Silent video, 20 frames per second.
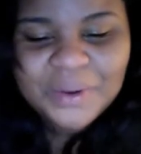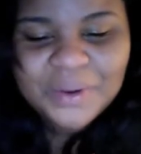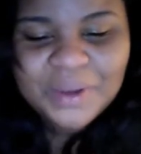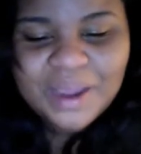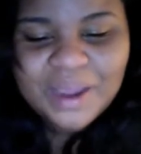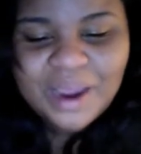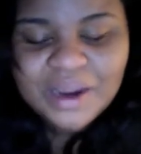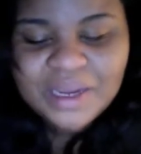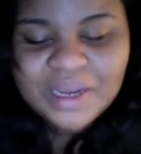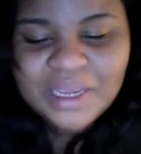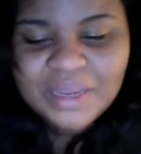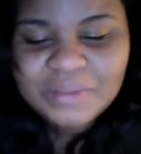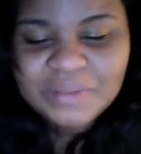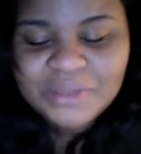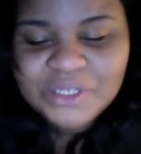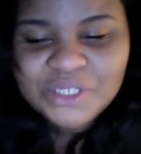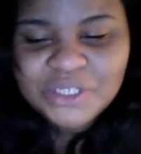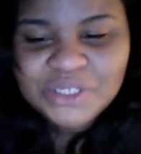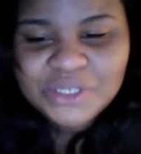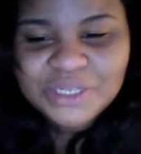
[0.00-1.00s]
our
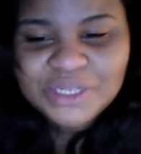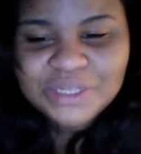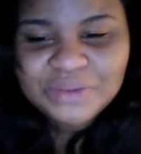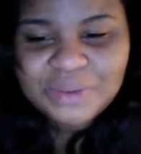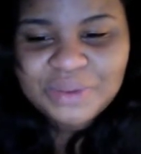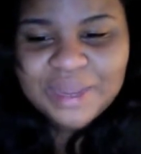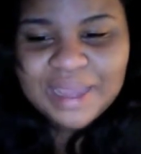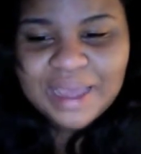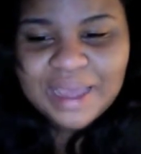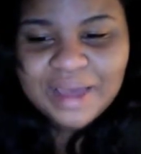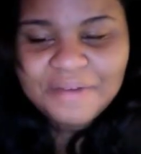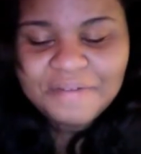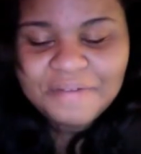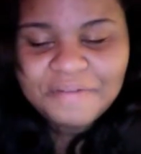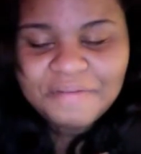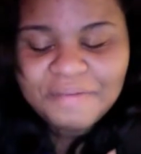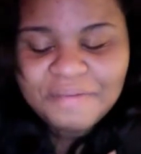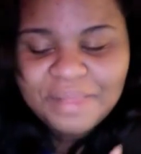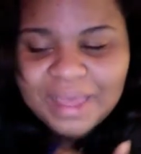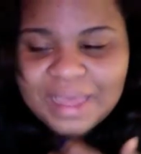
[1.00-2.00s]
chemistry, the way
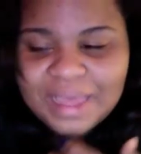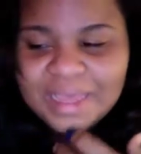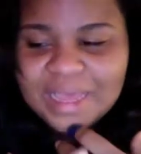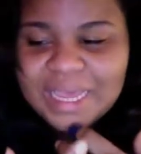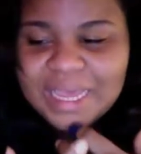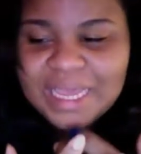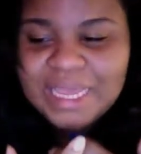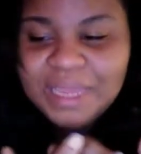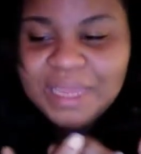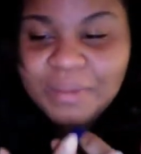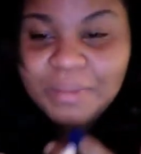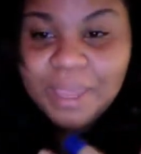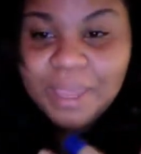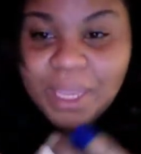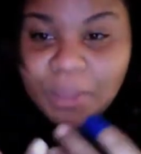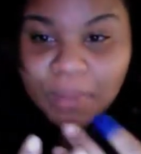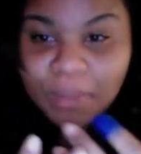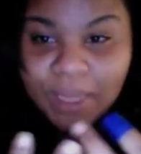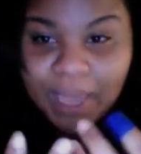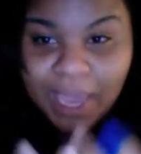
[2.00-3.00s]
like he
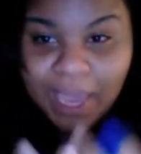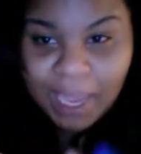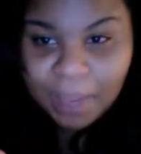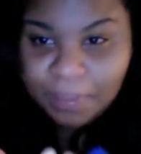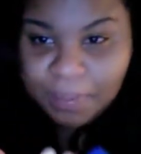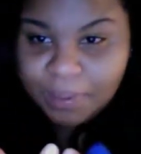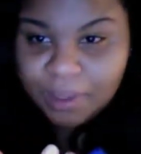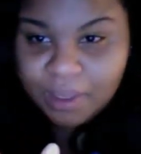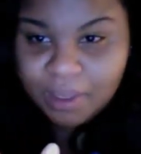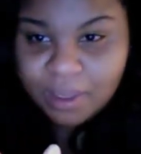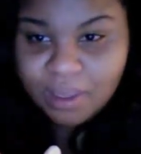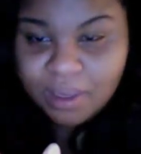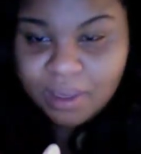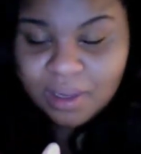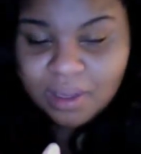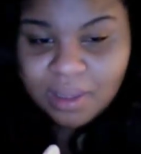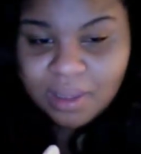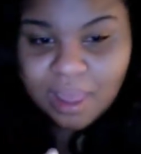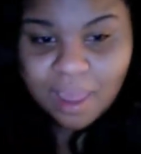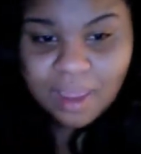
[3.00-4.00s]
made me happy,
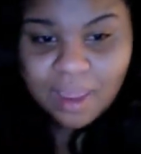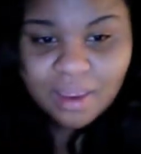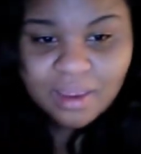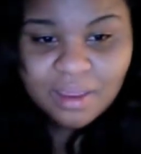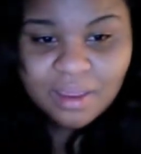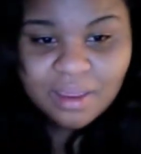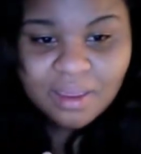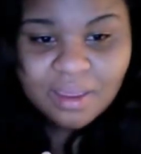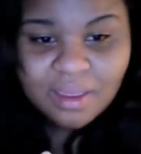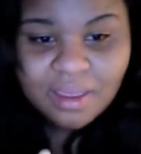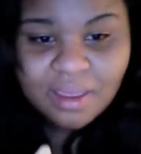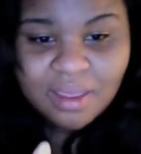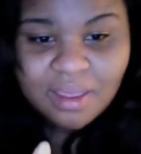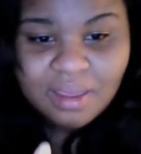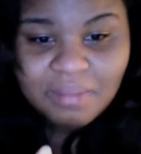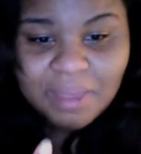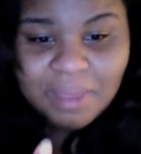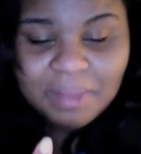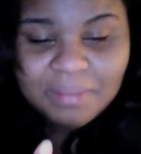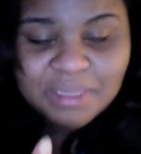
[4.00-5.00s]
like
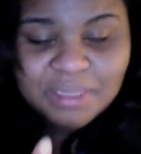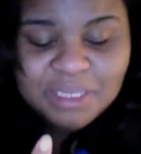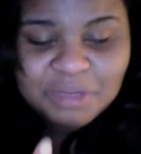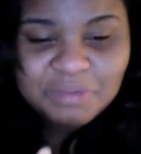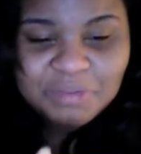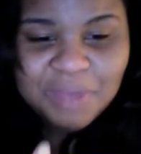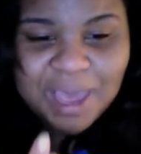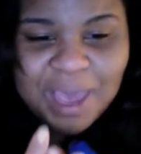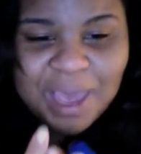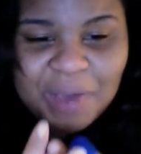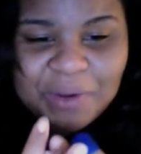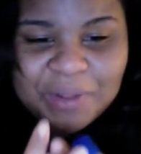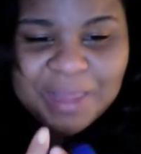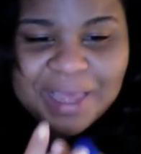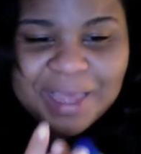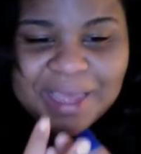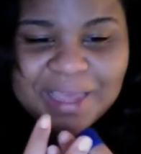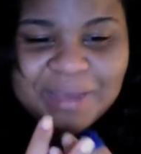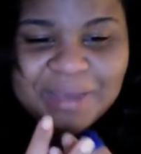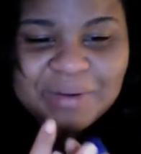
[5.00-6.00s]
made me smile.
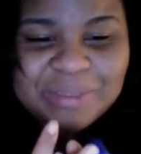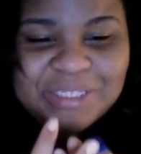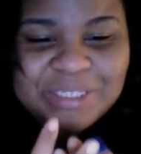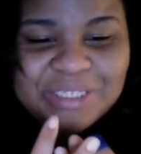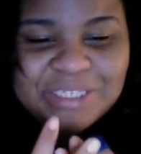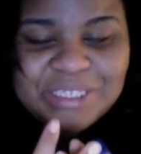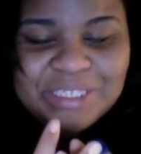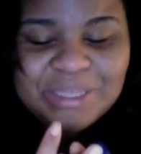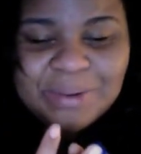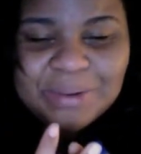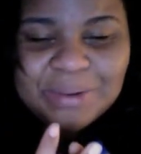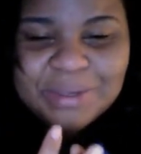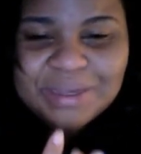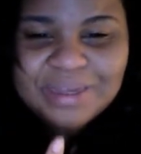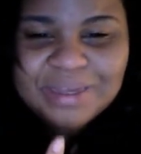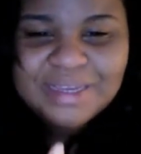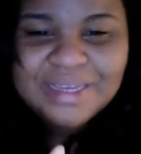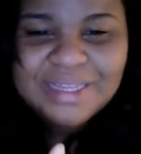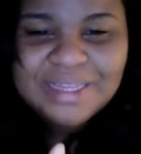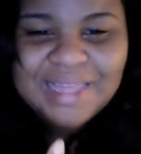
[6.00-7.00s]
Like it was just so
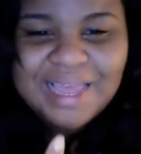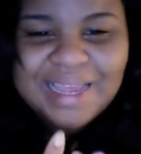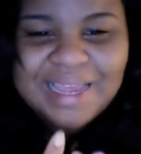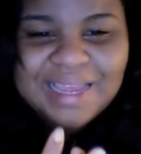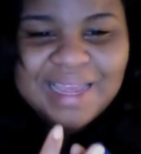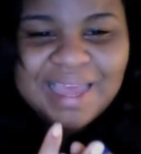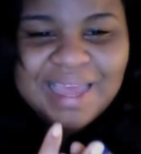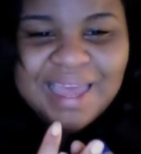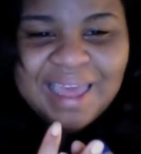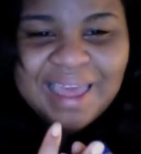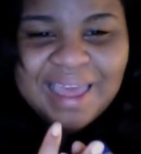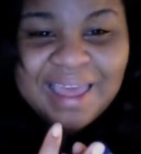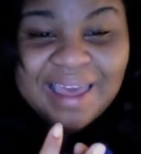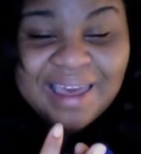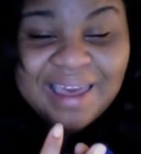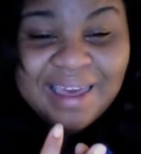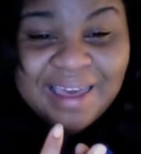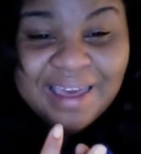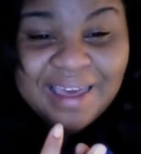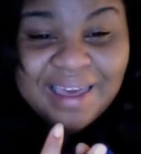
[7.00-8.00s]
good. Like
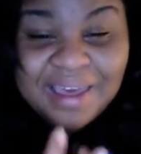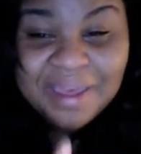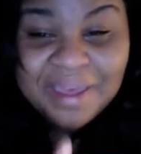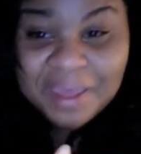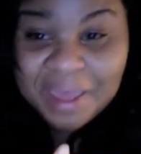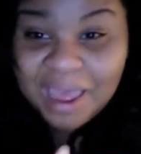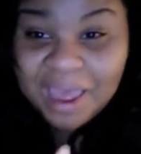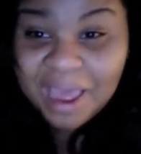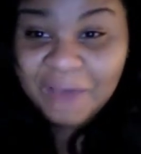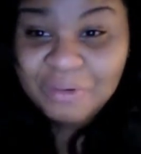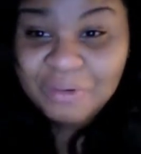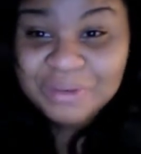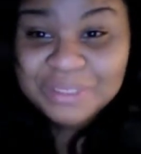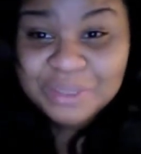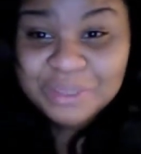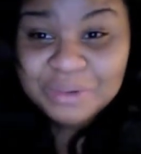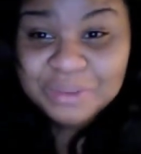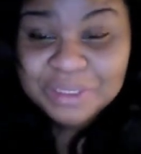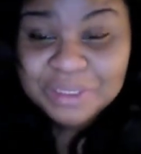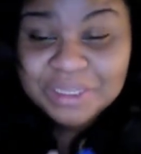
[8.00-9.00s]
I was
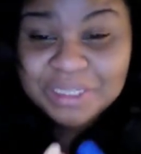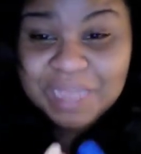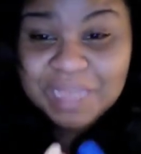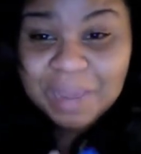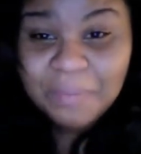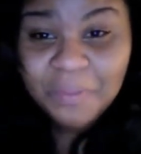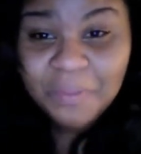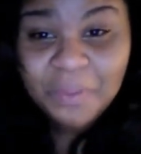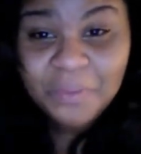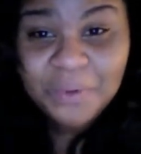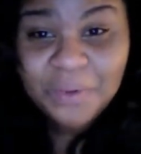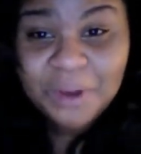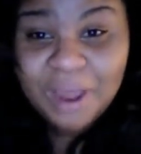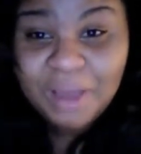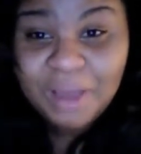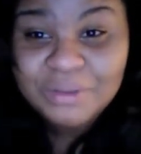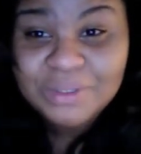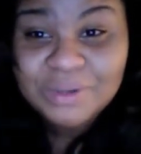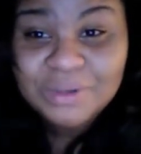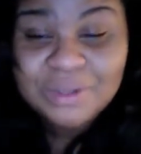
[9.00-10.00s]
on top of the world. I
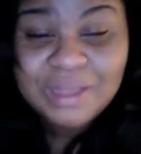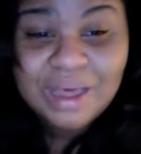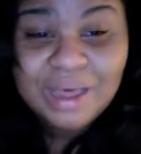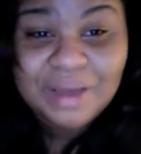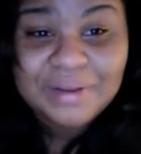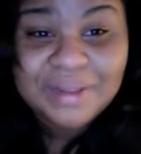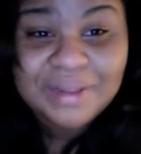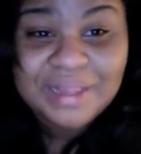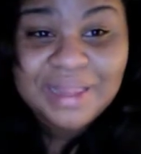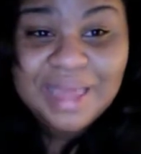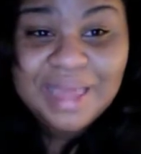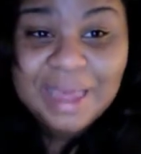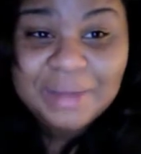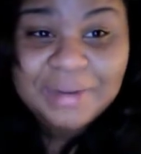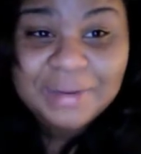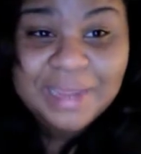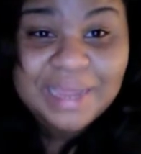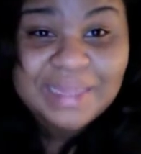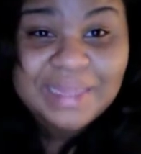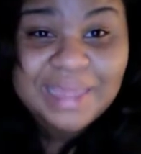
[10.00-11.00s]
was on cloud
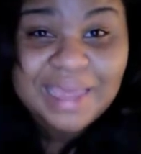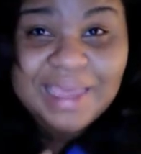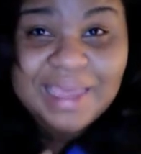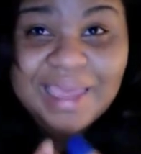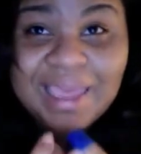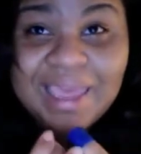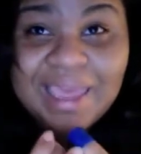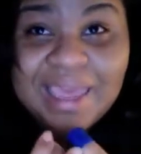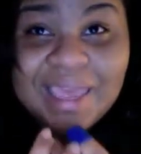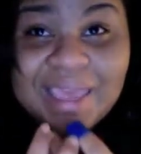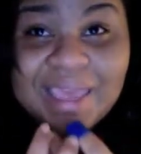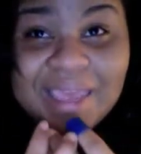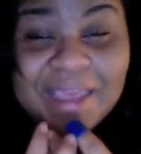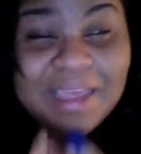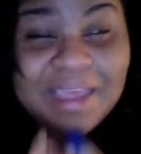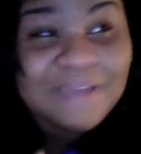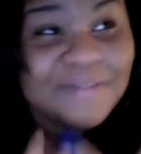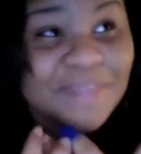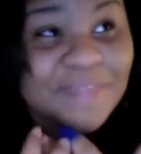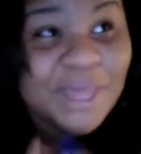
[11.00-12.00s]
nine. Like
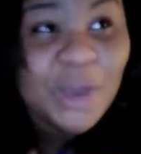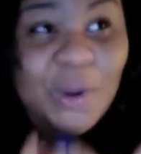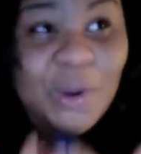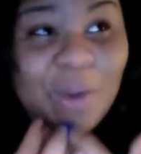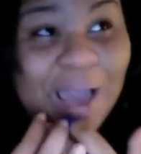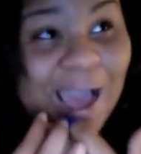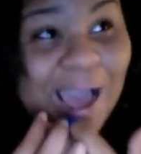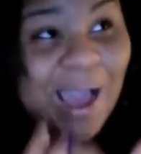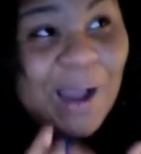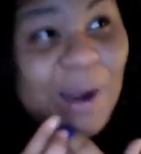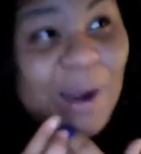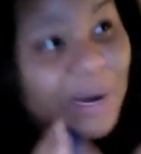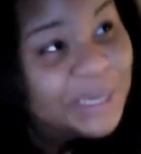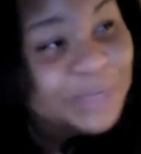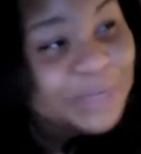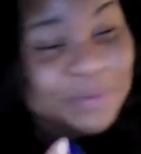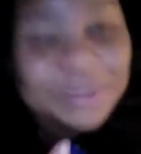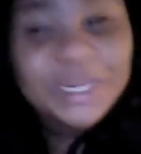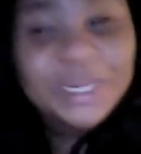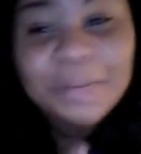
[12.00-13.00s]
even though I
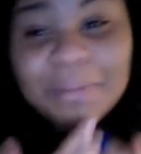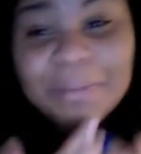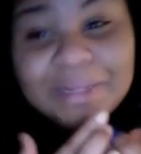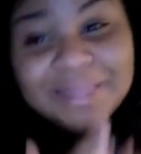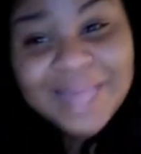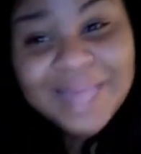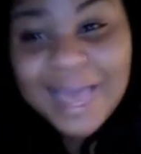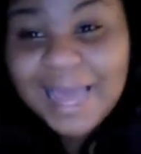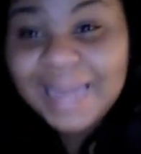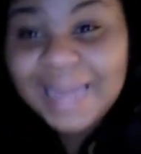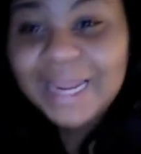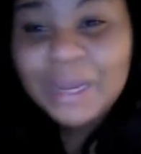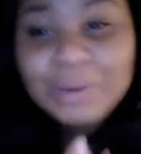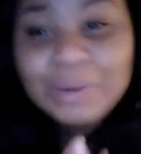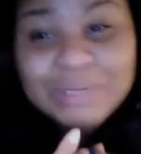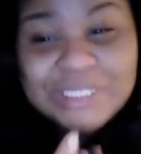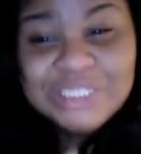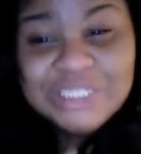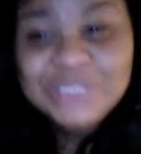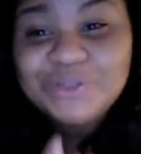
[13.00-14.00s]
argued with him a lot, I
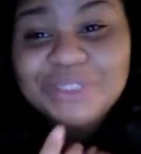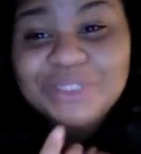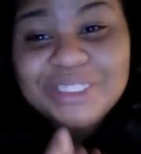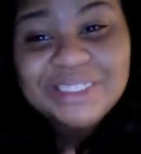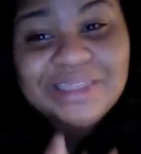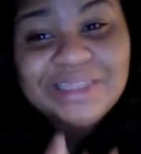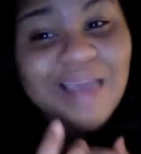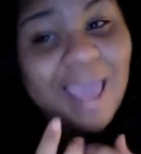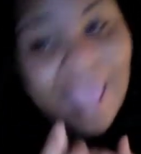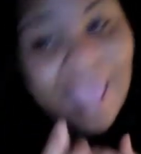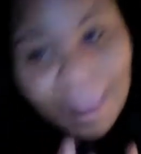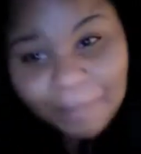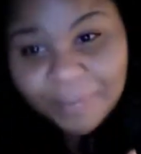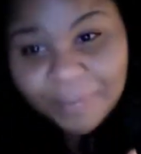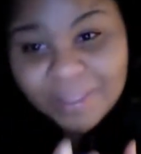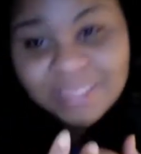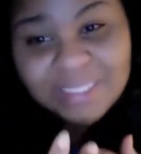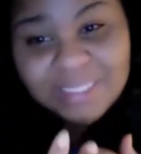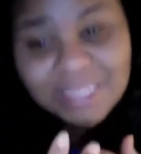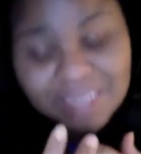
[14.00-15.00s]
was still just
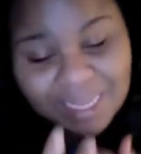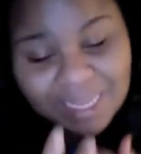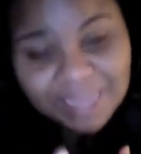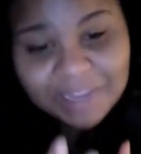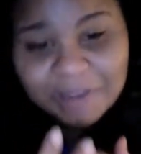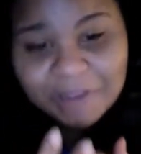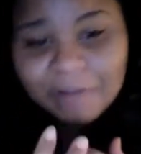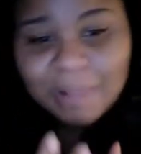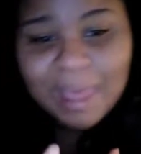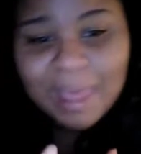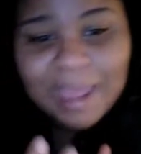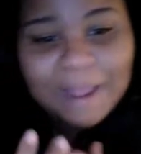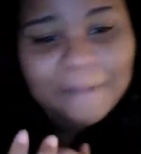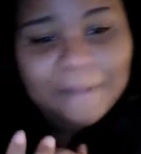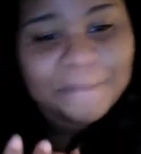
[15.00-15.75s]
happy still. Like